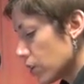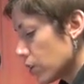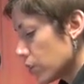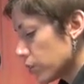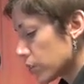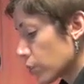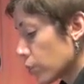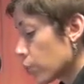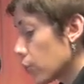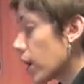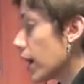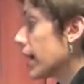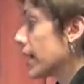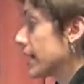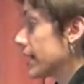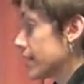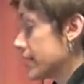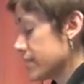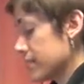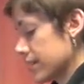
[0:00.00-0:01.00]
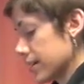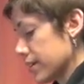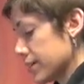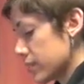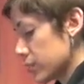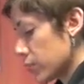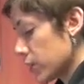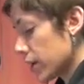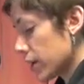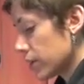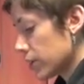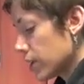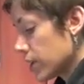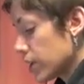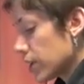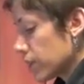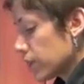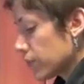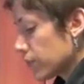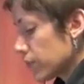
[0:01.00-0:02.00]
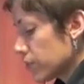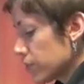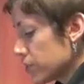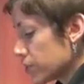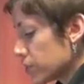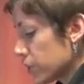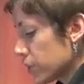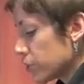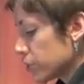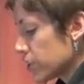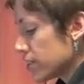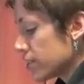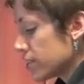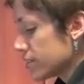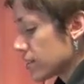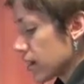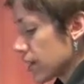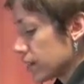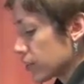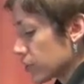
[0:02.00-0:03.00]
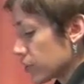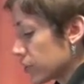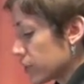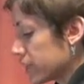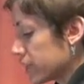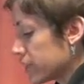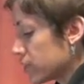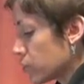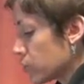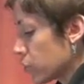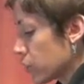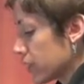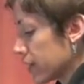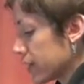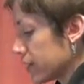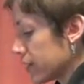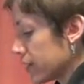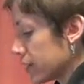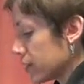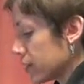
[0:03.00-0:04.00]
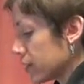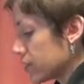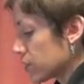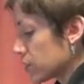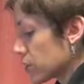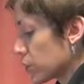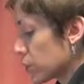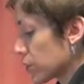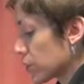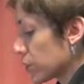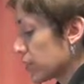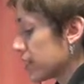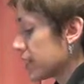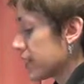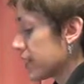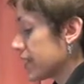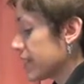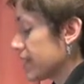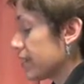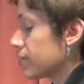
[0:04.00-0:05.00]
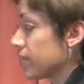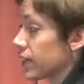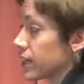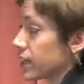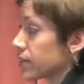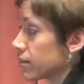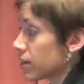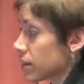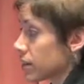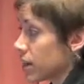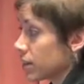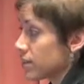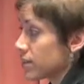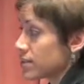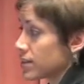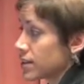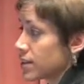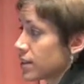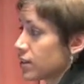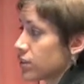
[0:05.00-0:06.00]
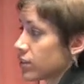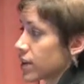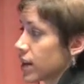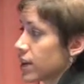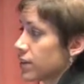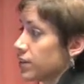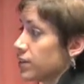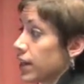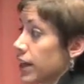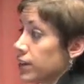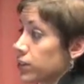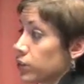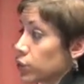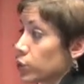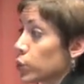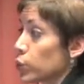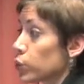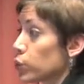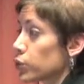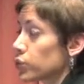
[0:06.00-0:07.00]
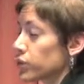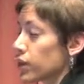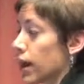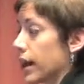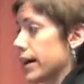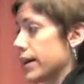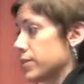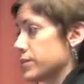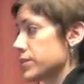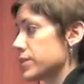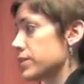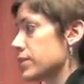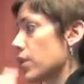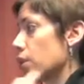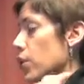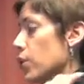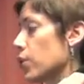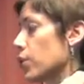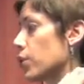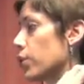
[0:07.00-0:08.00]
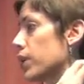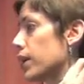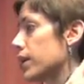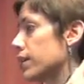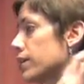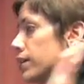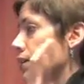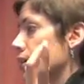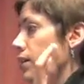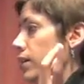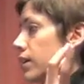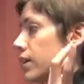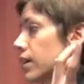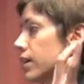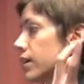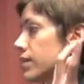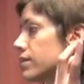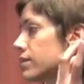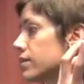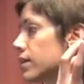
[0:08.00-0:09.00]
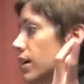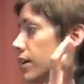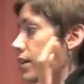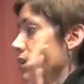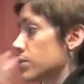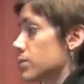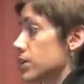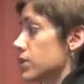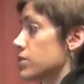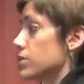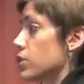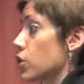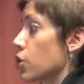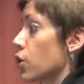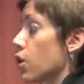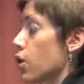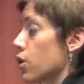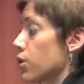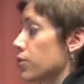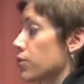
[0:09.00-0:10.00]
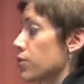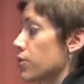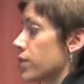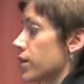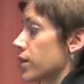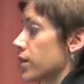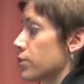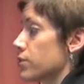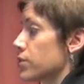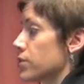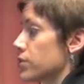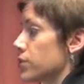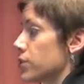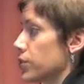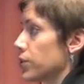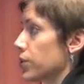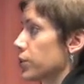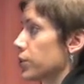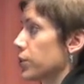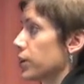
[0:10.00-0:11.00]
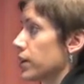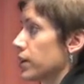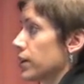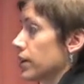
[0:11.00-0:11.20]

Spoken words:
So why is this? Well, first of all, cheetahs hunt early in the morning and also early in the evening. And obviously these are kind of nice, cool times when it's not going to be so hard for them to